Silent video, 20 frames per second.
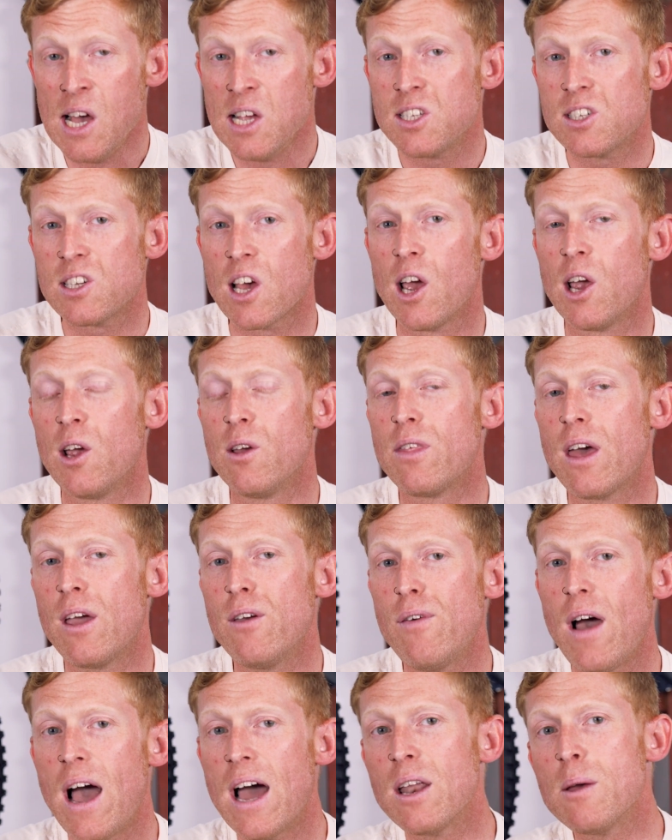So
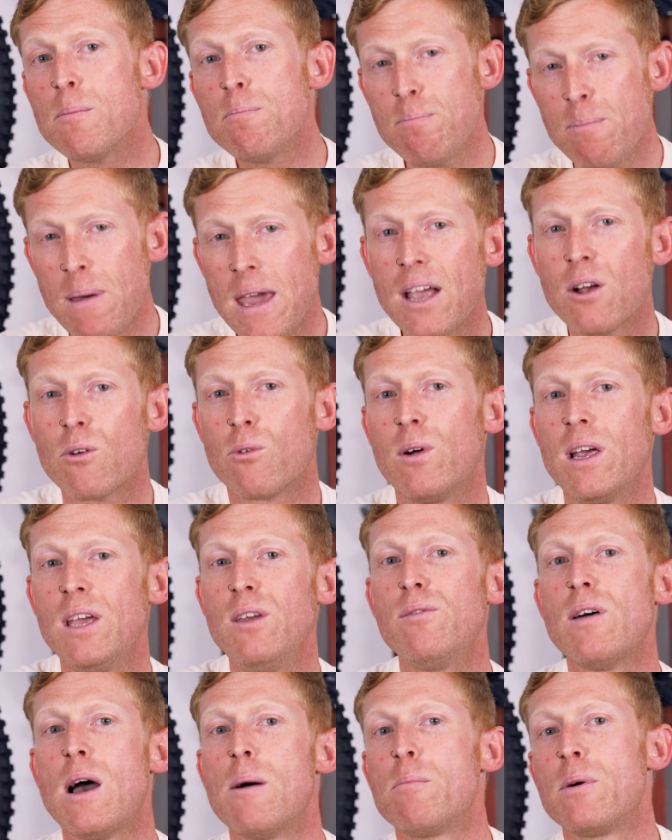they've had a big
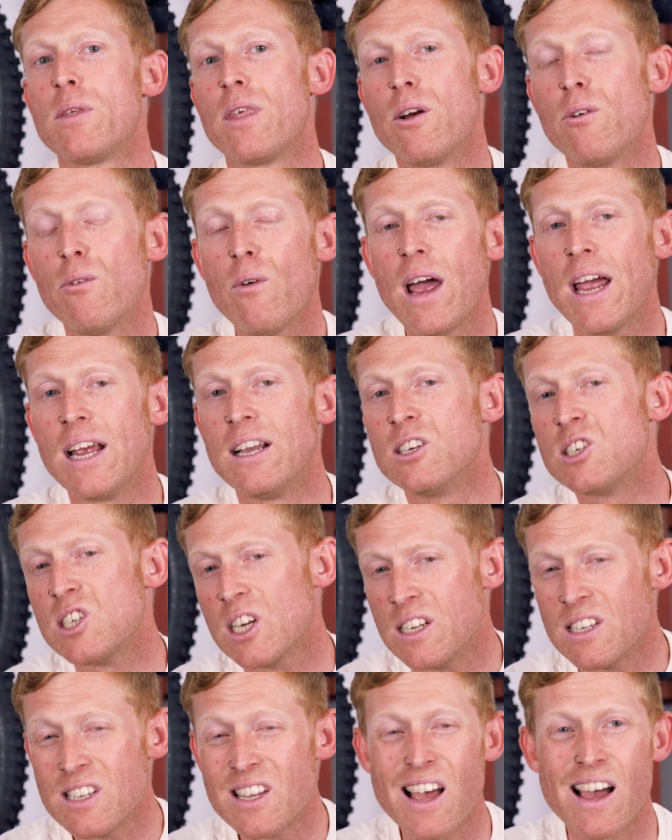revamp of their range,
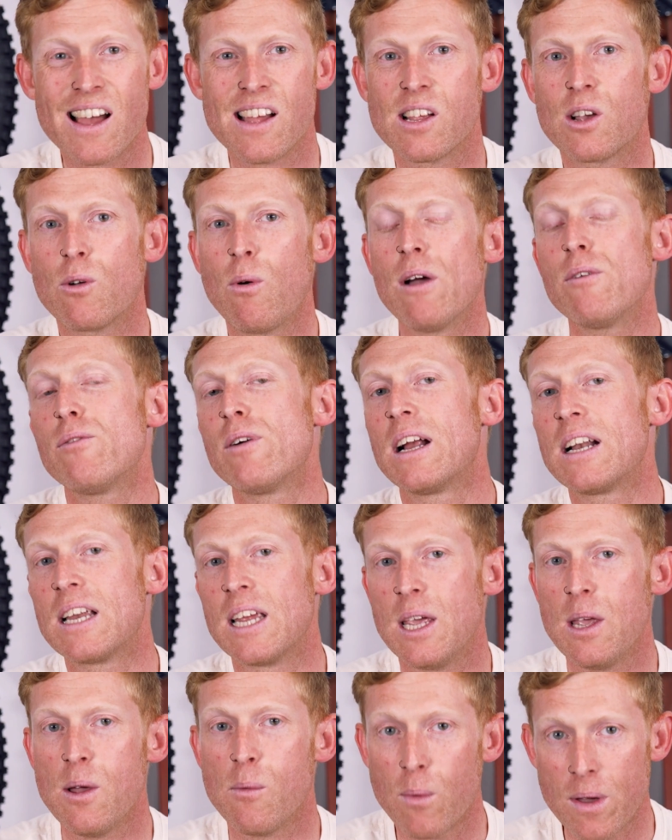and quite
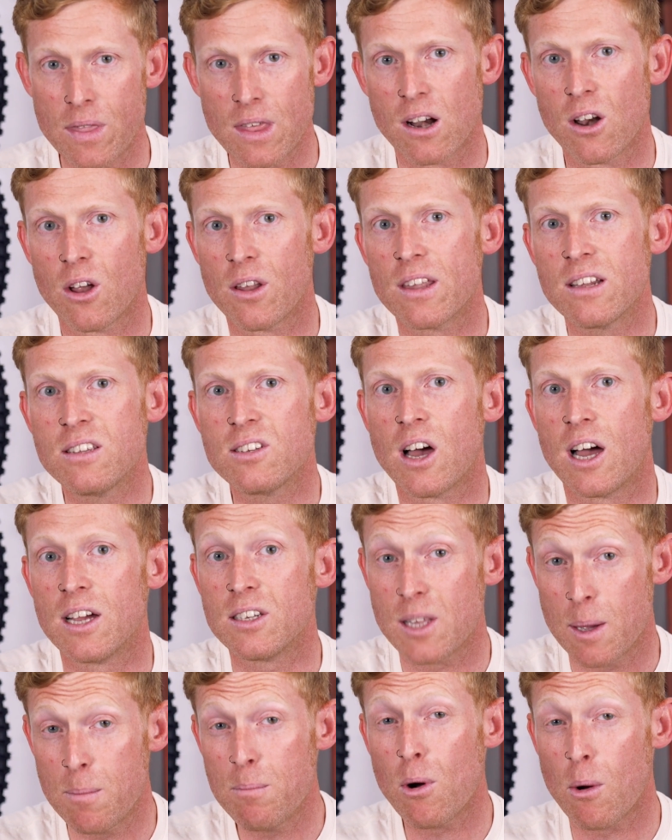frankly, with a lot of the
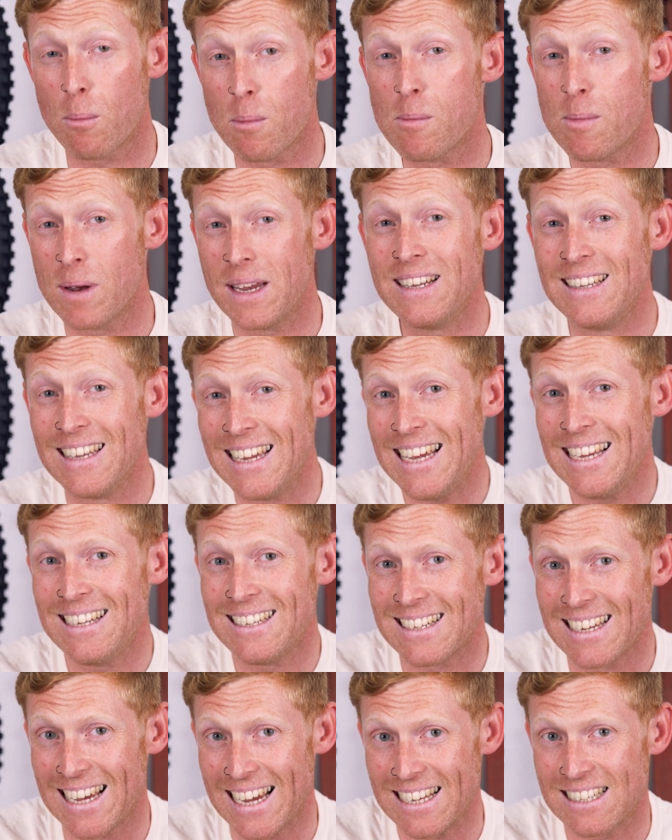tyres, they probably
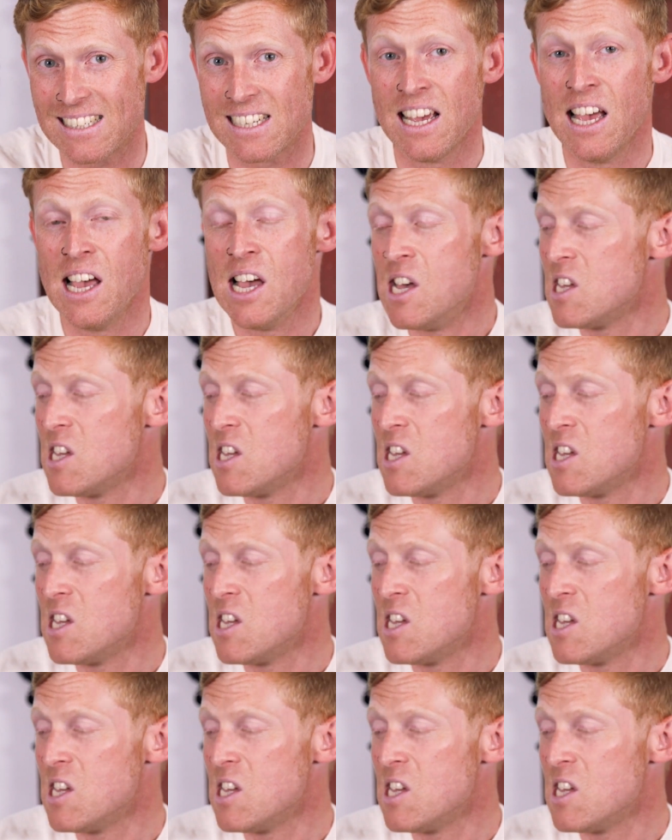needed it.